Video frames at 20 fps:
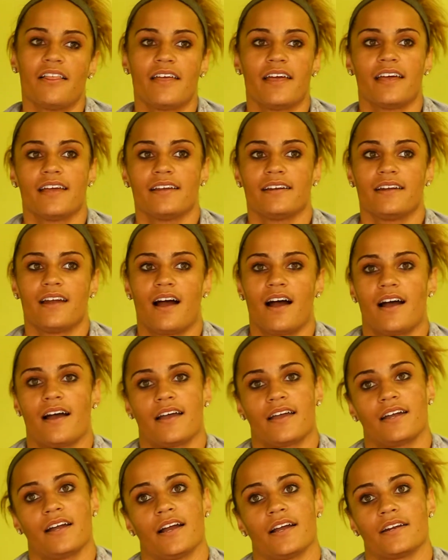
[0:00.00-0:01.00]
Then
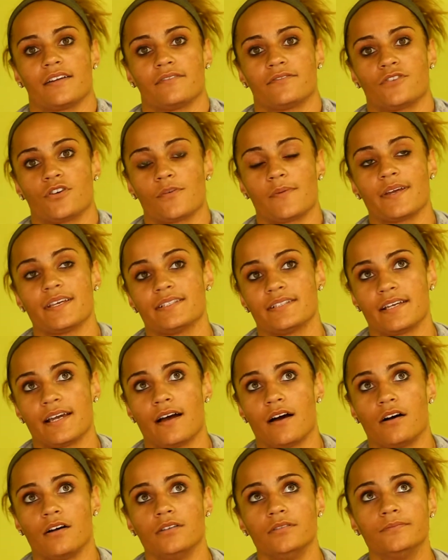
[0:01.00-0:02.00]
I kind of tore my
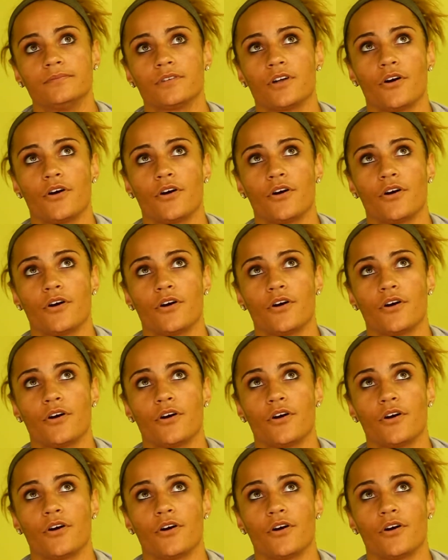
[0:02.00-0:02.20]
ACL